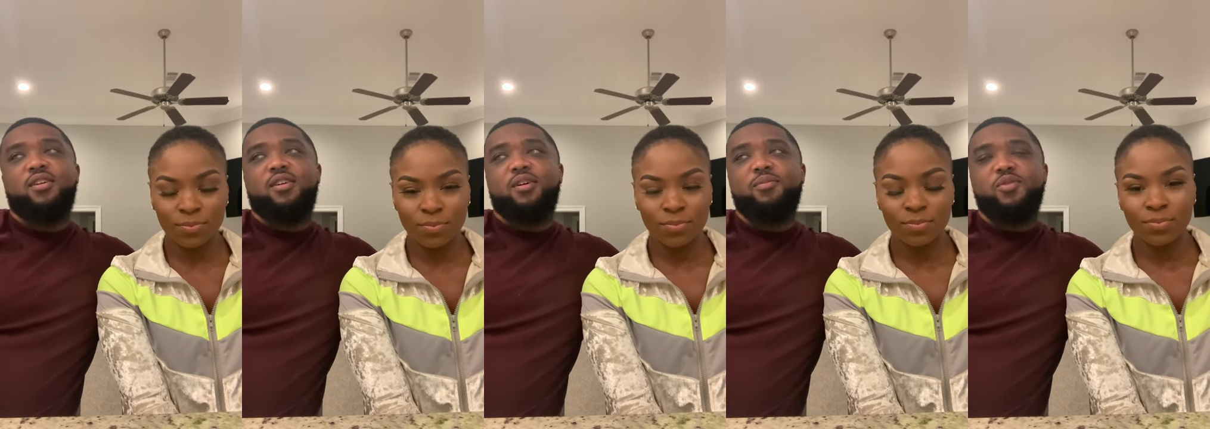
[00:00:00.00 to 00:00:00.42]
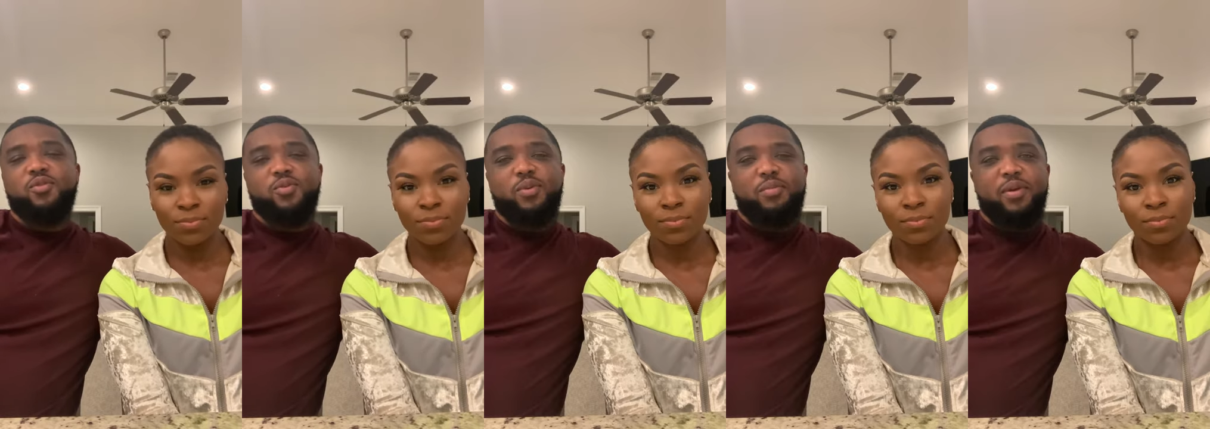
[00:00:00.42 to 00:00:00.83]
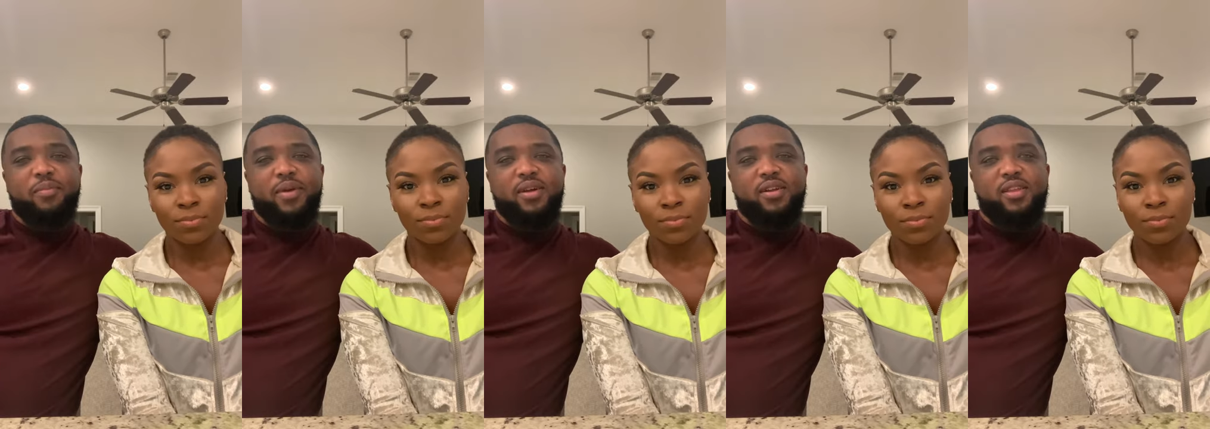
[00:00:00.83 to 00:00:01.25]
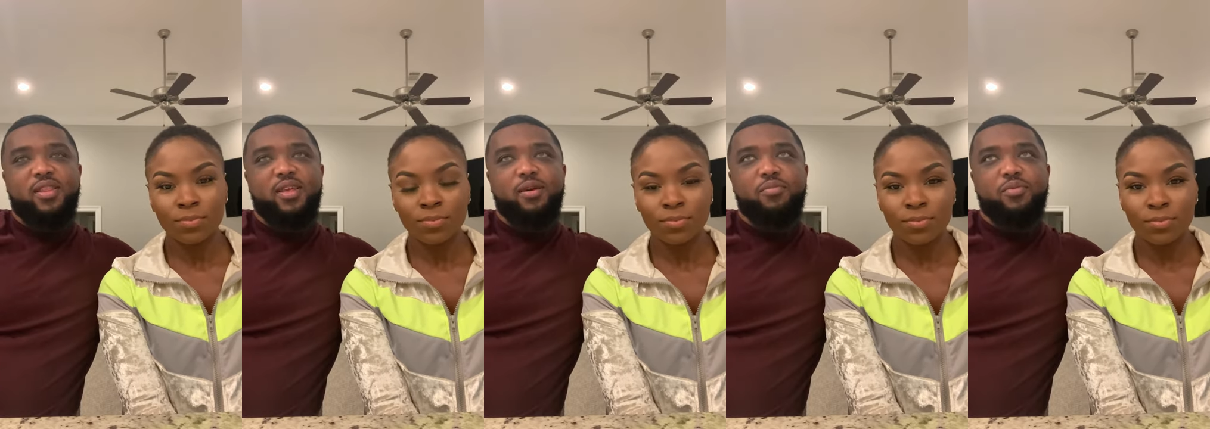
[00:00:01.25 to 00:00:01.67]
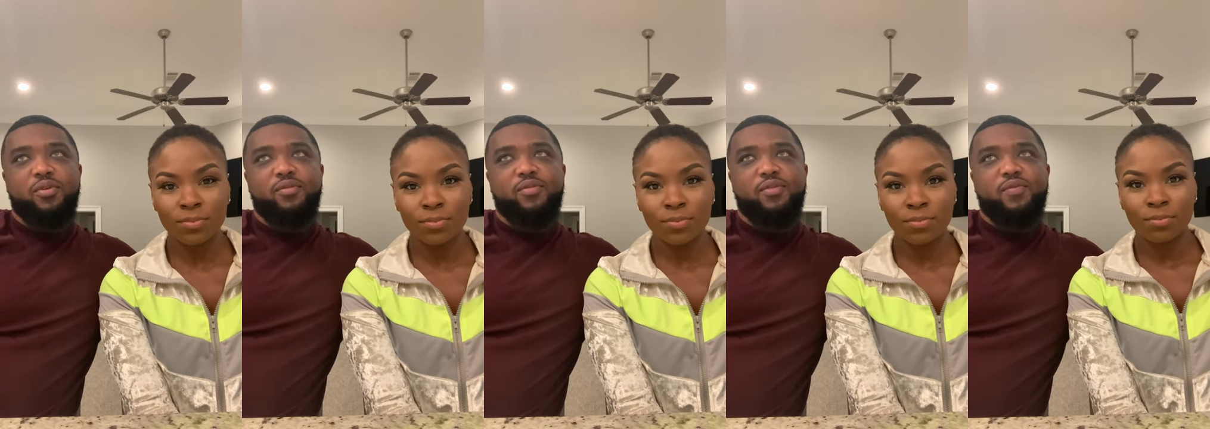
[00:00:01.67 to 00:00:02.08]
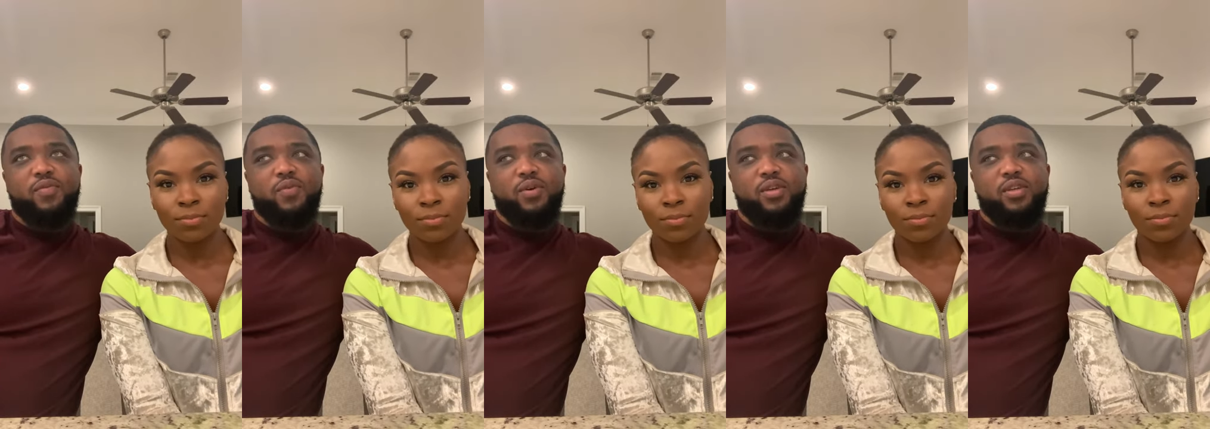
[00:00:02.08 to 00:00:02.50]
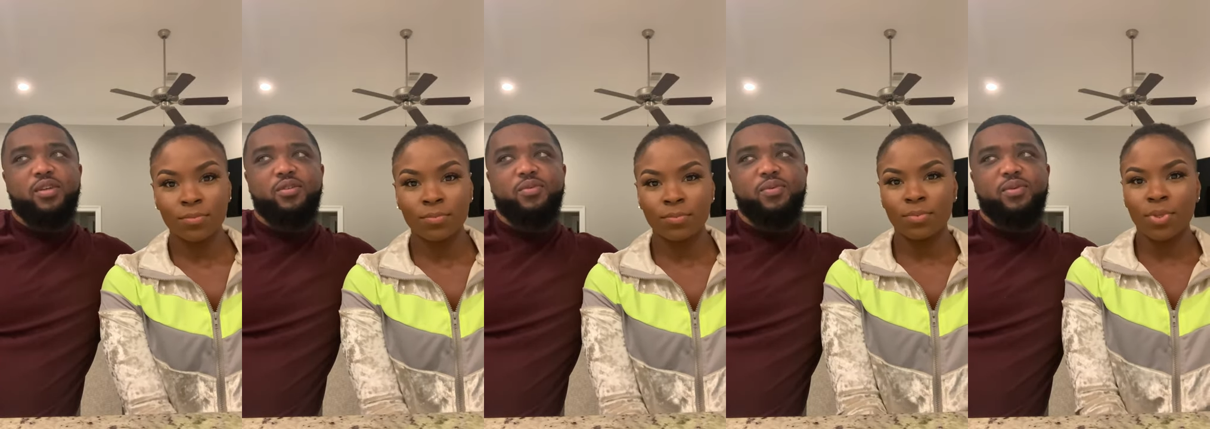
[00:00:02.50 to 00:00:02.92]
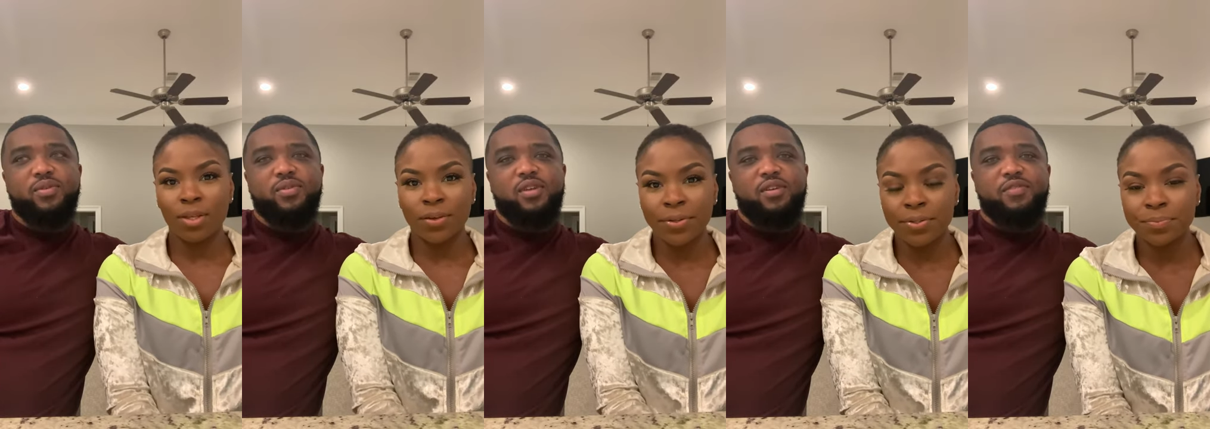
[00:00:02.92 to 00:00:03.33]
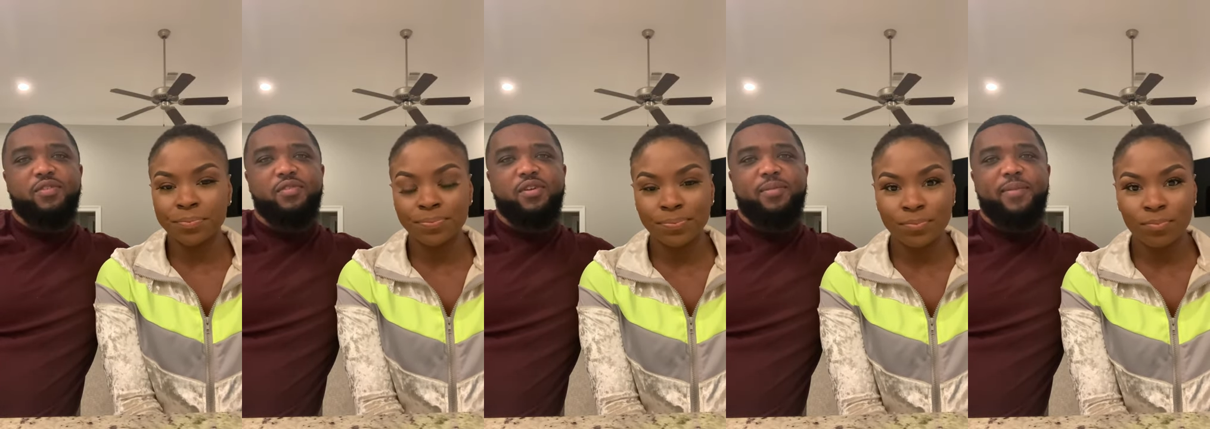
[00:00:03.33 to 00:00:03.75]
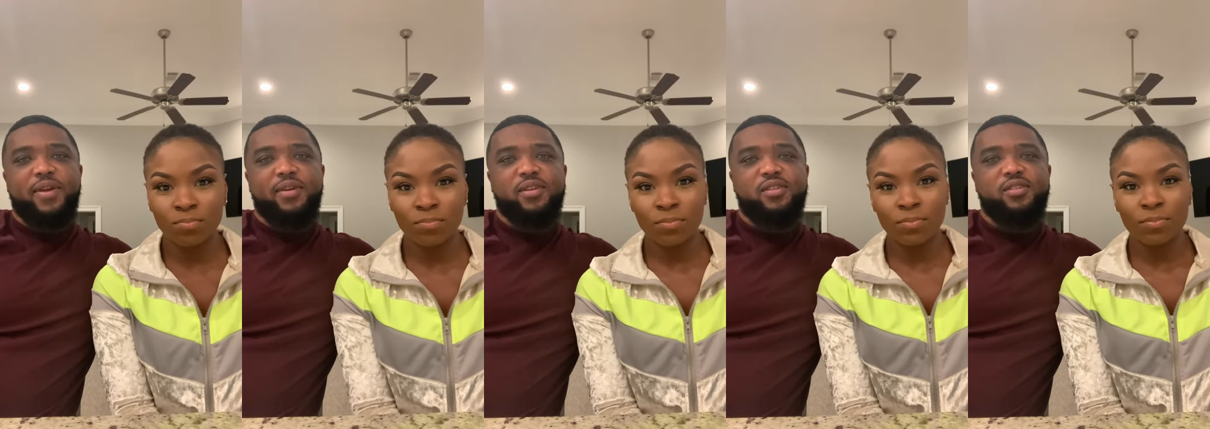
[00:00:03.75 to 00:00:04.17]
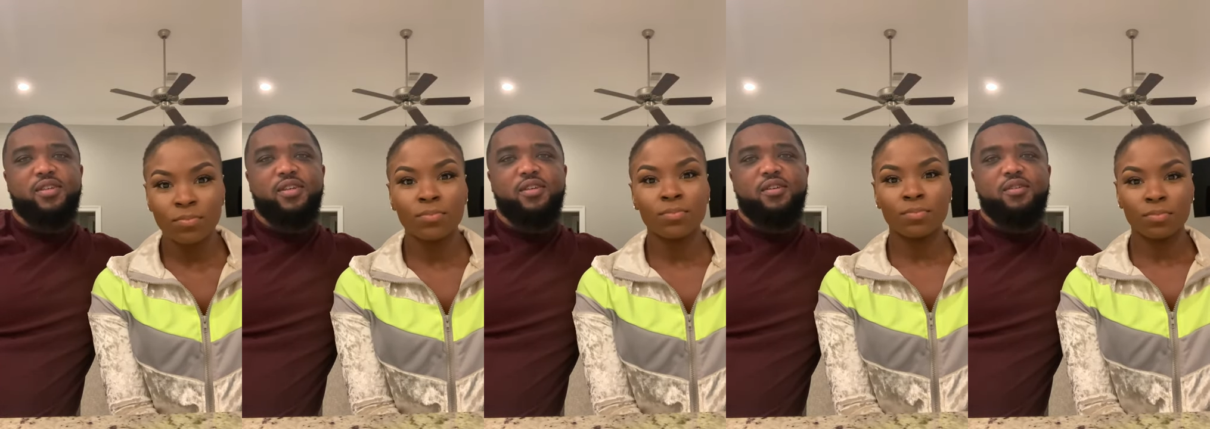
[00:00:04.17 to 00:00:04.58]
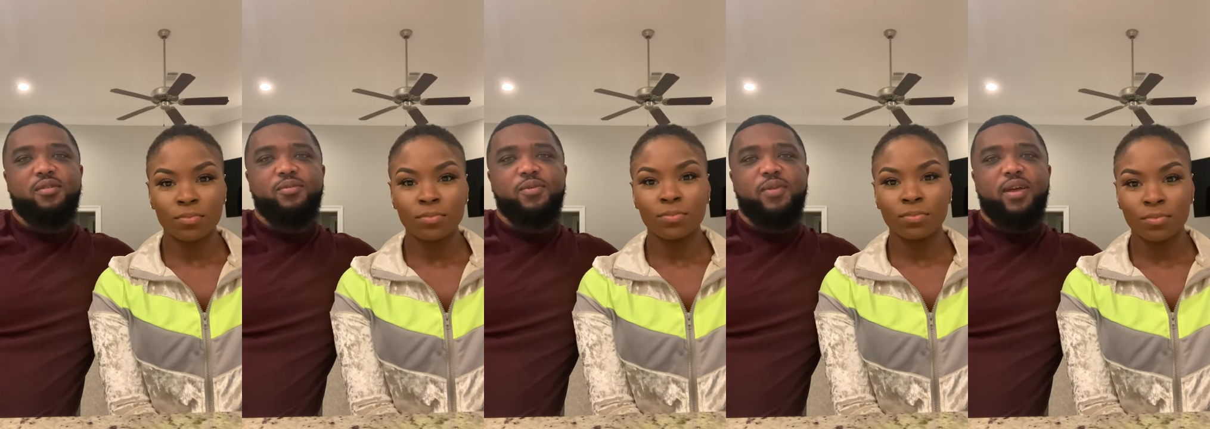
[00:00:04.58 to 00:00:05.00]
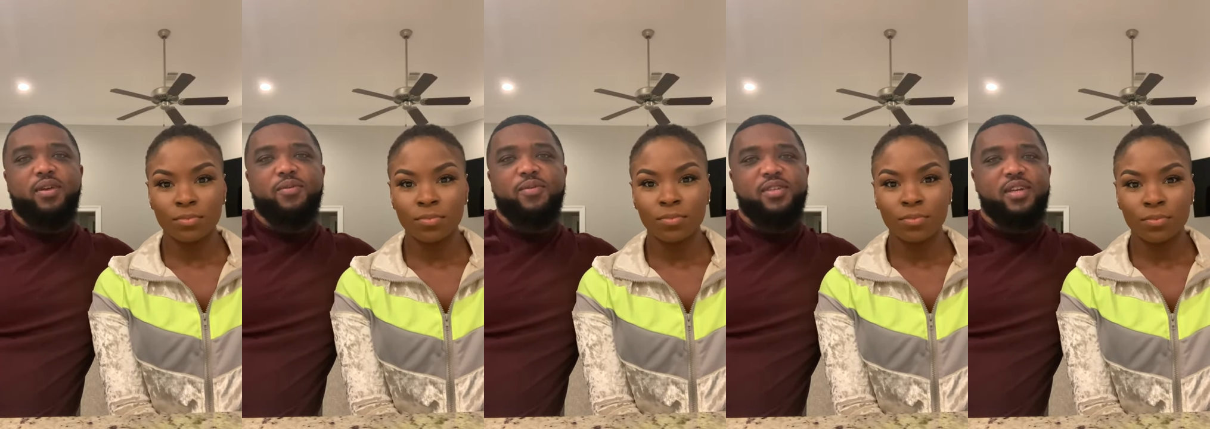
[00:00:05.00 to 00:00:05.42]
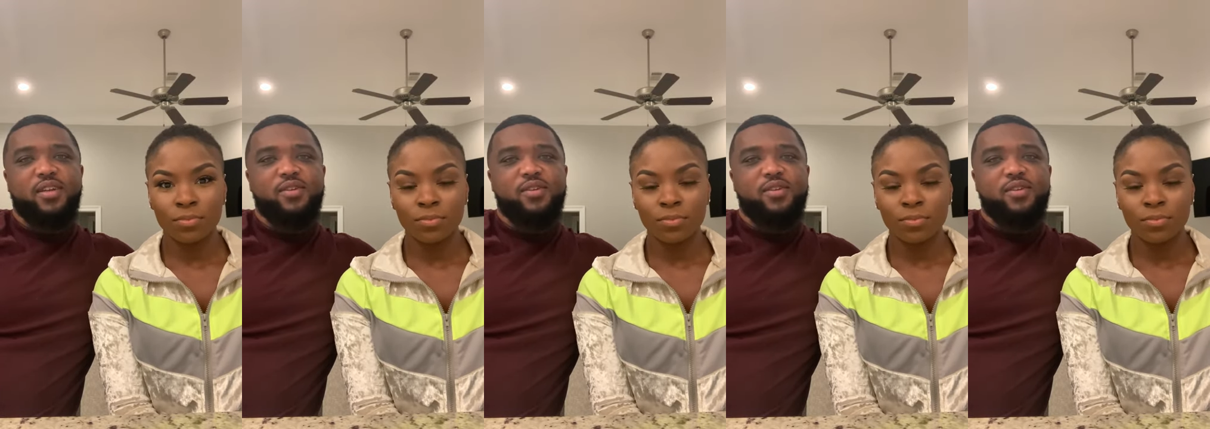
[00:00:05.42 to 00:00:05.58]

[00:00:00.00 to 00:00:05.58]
Speaker 1: Um, because we've been married at that point for four years, and we're going yeah. to our fifth year marriage, and um, we're like, we're tired of